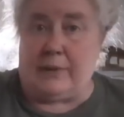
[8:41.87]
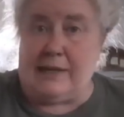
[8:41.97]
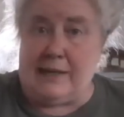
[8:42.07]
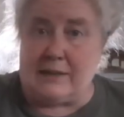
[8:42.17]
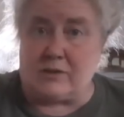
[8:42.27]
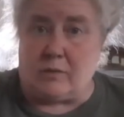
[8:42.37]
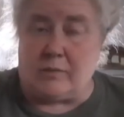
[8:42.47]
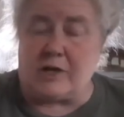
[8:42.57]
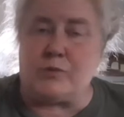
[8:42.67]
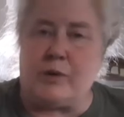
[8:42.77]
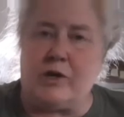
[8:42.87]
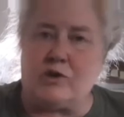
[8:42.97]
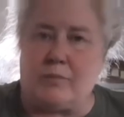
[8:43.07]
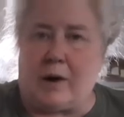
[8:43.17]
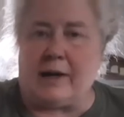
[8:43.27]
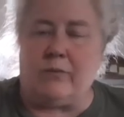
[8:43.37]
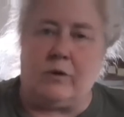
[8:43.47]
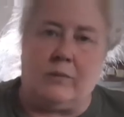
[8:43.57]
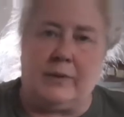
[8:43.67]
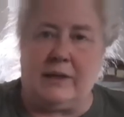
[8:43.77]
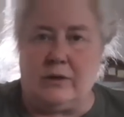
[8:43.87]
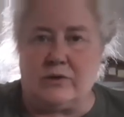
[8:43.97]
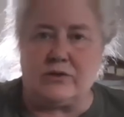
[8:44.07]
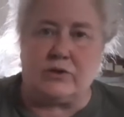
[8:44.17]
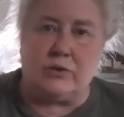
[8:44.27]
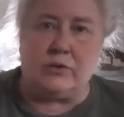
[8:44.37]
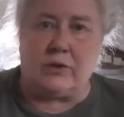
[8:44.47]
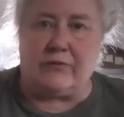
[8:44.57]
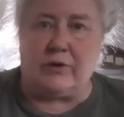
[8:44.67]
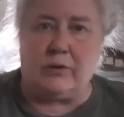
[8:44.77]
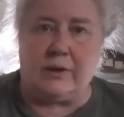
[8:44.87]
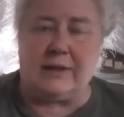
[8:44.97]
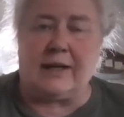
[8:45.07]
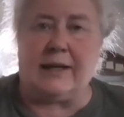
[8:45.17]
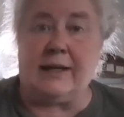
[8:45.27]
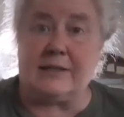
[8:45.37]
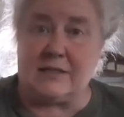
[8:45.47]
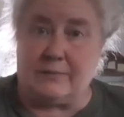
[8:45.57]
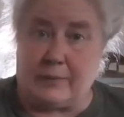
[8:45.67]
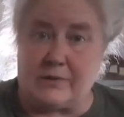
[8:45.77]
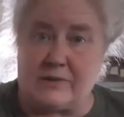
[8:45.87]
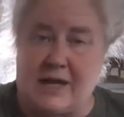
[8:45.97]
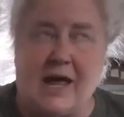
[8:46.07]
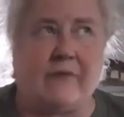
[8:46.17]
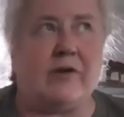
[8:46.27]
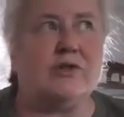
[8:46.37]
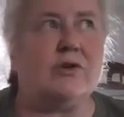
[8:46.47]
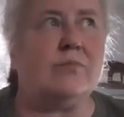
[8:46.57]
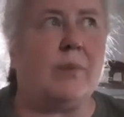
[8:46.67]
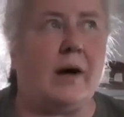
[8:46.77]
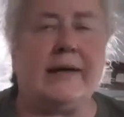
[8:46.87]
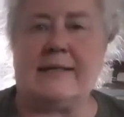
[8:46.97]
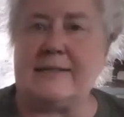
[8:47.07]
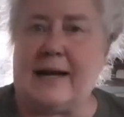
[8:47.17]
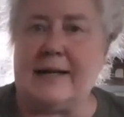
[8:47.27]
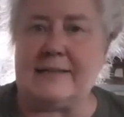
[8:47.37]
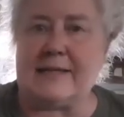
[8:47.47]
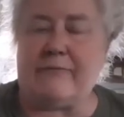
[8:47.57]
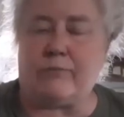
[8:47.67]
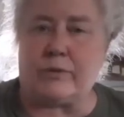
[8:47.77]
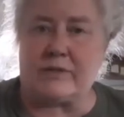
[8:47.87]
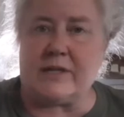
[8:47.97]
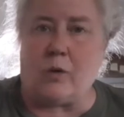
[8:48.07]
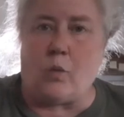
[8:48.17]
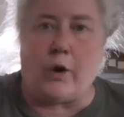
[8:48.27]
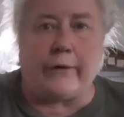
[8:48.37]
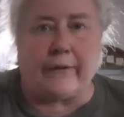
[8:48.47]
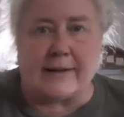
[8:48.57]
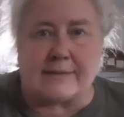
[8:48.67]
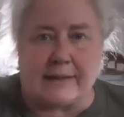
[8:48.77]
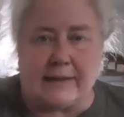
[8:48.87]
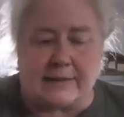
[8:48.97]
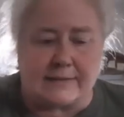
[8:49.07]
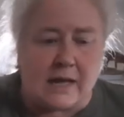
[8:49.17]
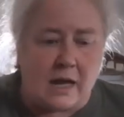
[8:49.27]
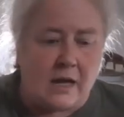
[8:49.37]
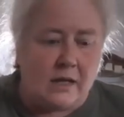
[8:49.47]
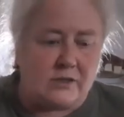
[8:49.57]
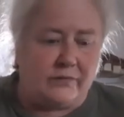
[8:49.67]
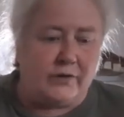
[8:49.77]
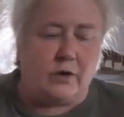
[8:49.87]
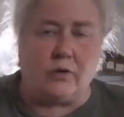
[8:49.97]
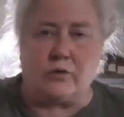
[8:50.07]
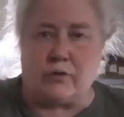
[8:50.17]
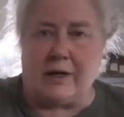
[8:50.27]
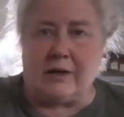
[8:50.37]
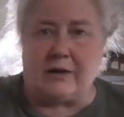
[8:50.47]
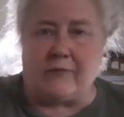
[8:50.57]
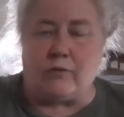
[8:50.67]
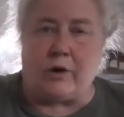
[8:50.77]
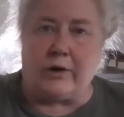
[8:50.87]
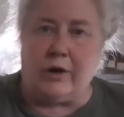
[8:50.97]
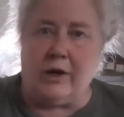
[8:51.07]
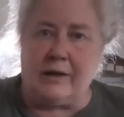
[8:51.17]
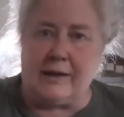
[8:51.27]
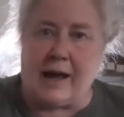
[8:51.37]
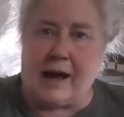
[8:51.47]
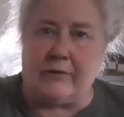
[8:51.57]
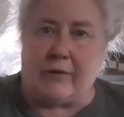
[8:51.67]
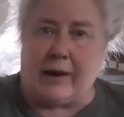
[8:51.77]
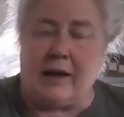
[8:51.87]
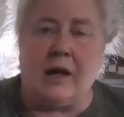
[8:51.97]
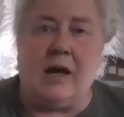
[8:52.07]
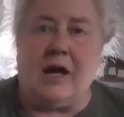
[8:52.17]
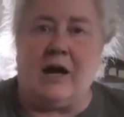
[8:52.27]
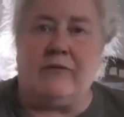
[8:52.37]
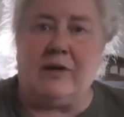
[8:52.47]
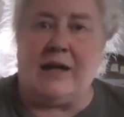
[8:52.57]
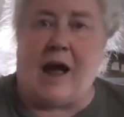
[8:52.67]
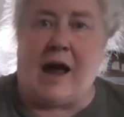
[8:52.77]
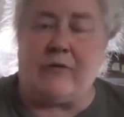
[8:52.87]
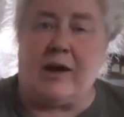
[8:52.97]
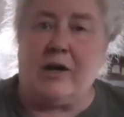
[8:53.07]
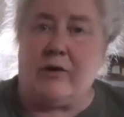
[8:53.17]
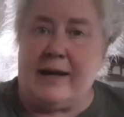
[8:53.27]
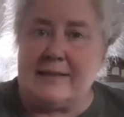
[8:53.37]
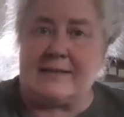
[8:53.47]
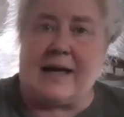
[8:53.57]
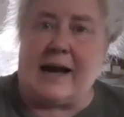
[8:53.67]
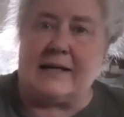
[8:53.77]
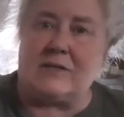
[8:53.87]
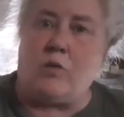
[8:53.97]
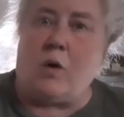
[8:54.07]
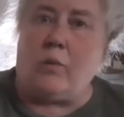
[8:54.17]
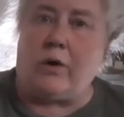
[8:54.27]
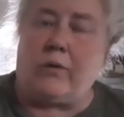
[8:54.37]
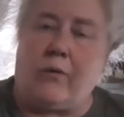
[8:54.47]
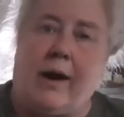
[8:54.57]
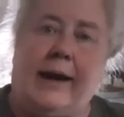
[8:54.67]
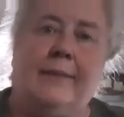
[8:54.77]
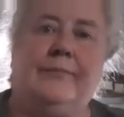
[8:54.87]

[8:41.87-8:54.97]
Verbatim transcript: peeing so much because your body will be used to the fluid that it's supposed to have because your body is 97% water as it is. So if you don't drink enough water, you're going to dehydrate. And if you dehydrate, your insides won't work right.